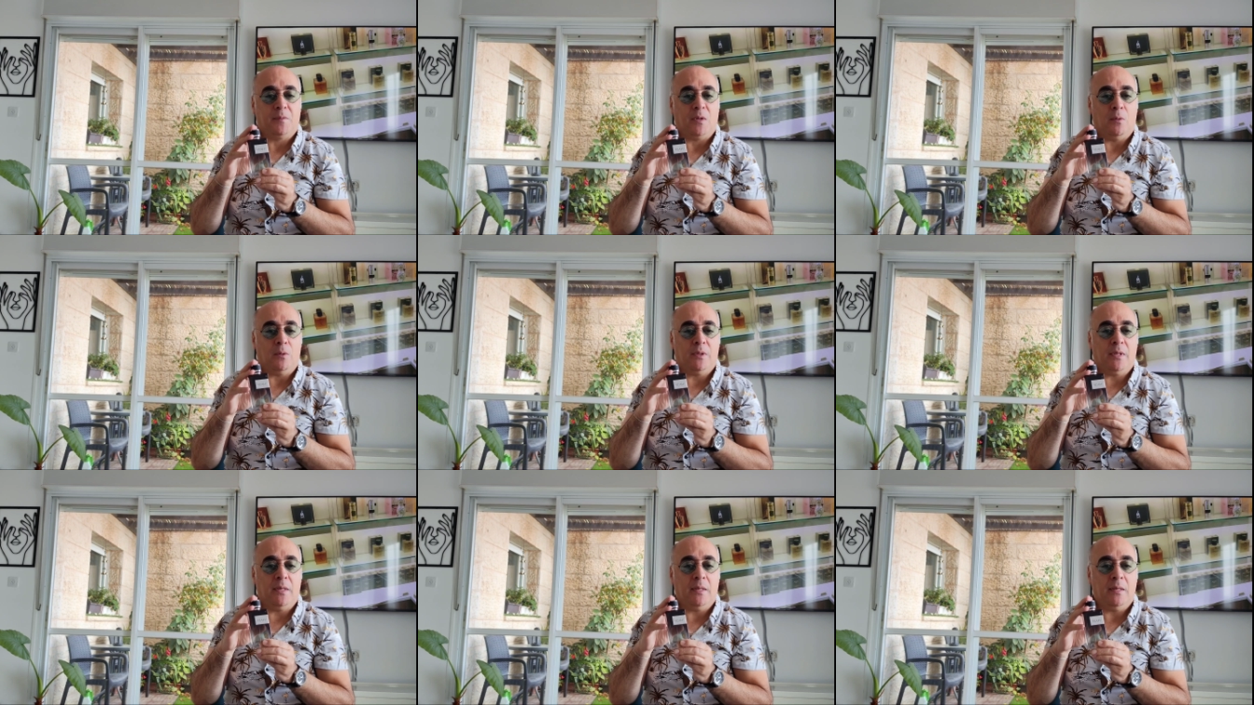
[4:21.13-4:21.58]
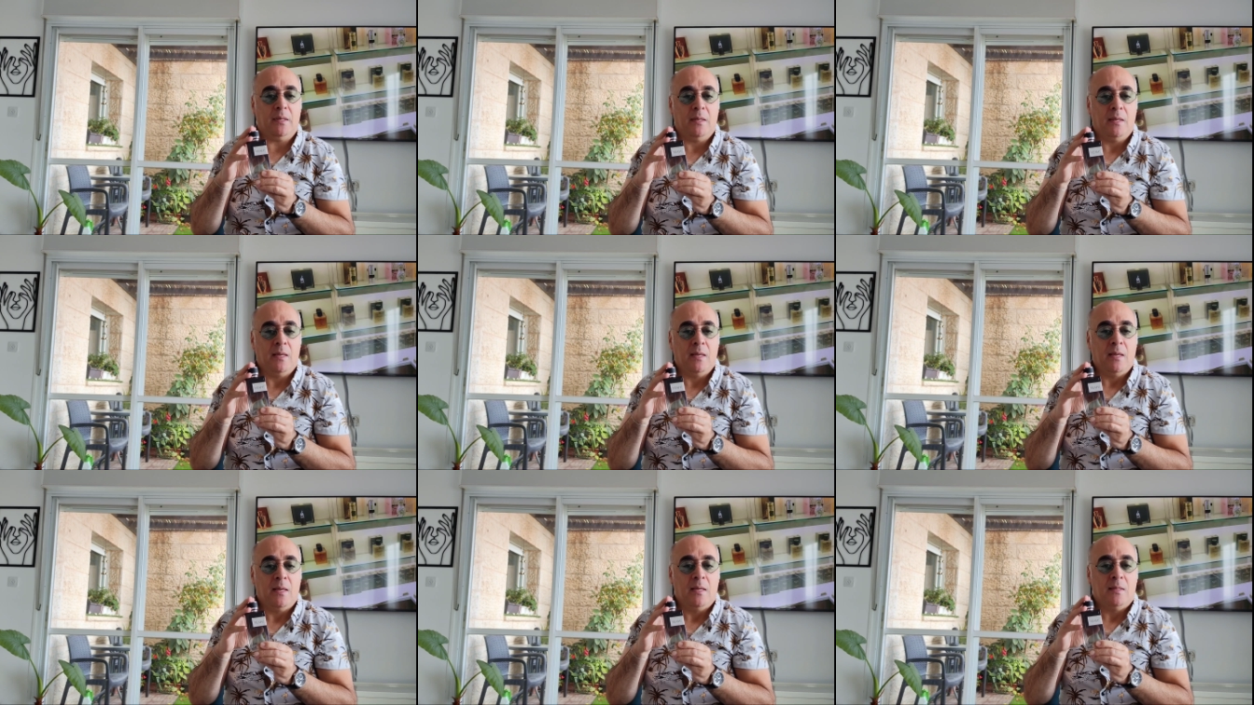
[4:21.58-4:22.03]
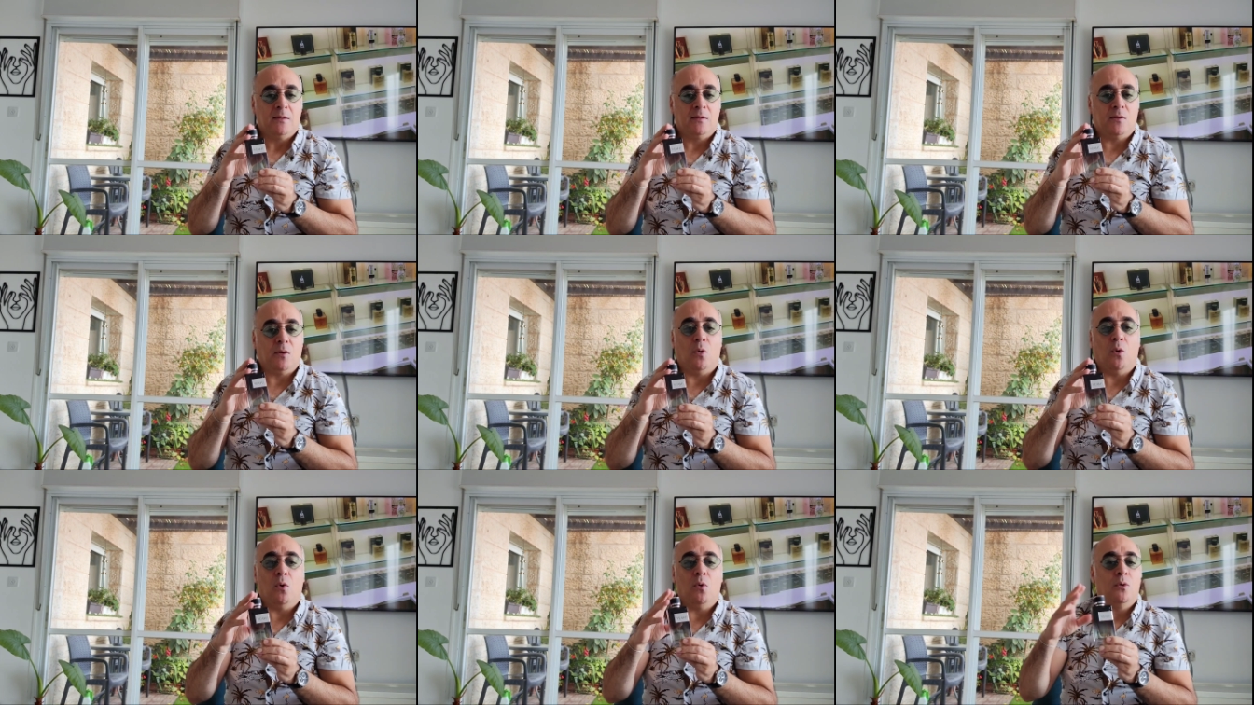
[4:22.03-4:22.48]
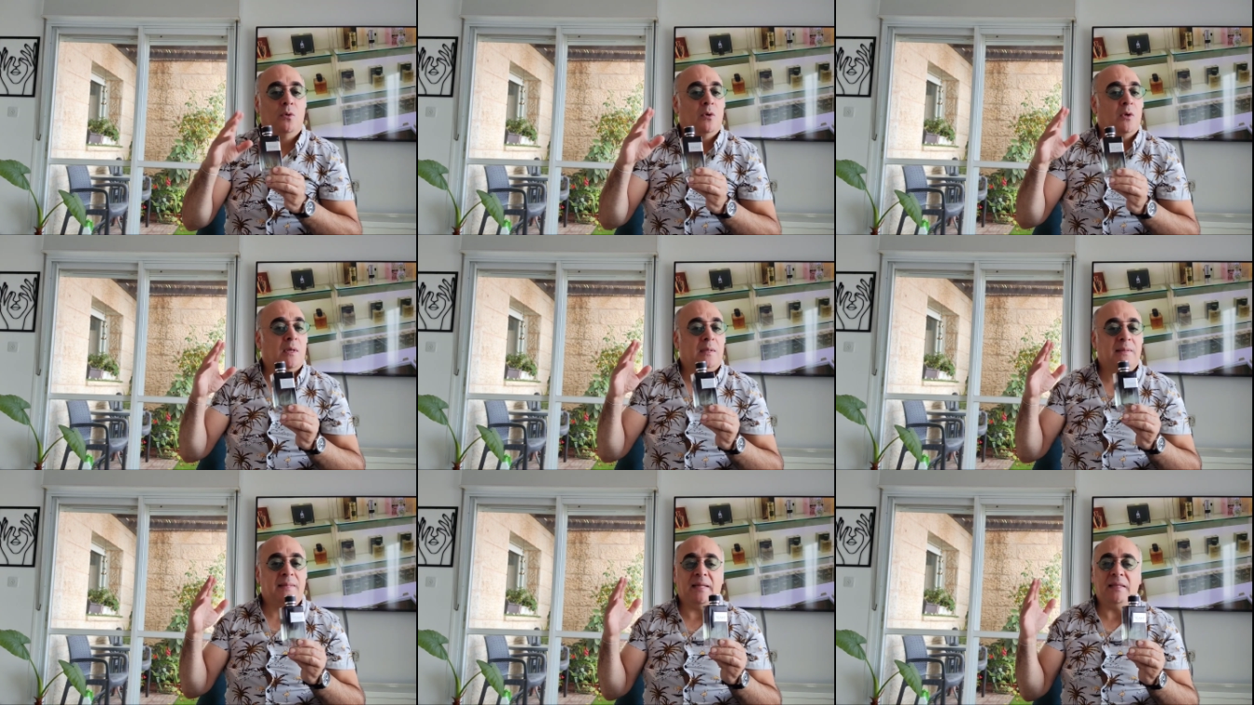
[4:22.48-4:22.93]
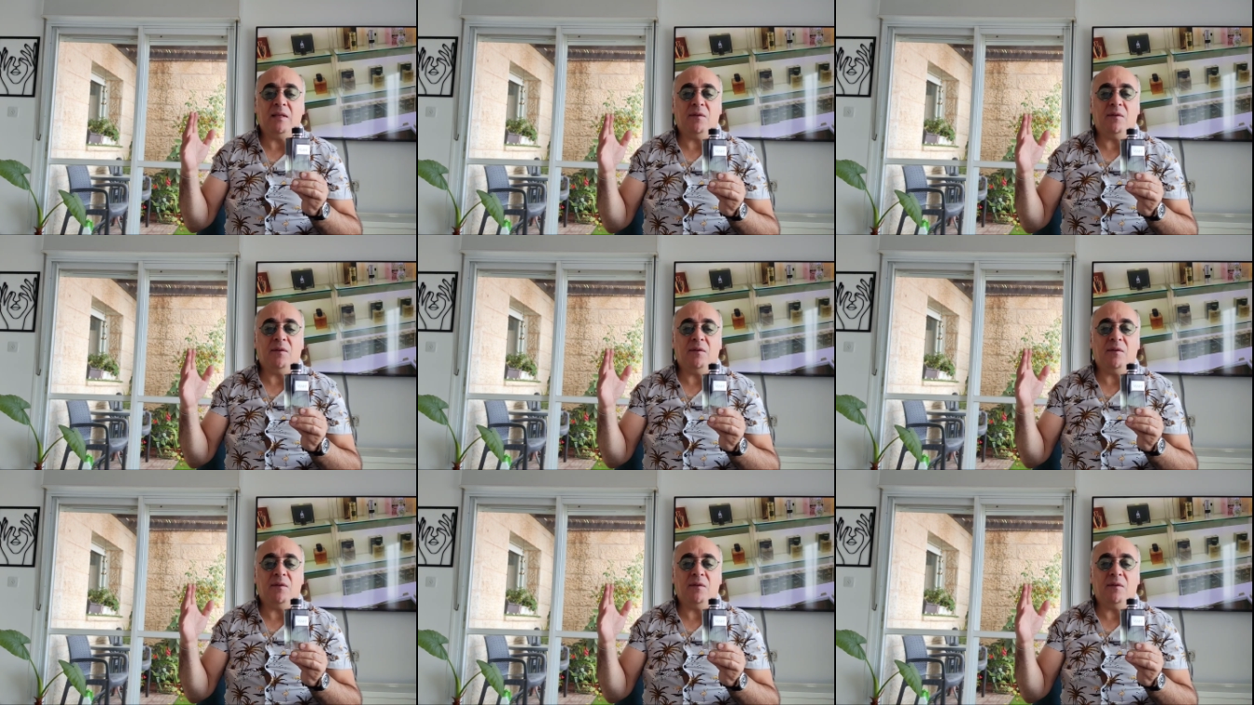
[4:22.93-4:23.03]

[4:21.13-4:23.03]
Okay, so they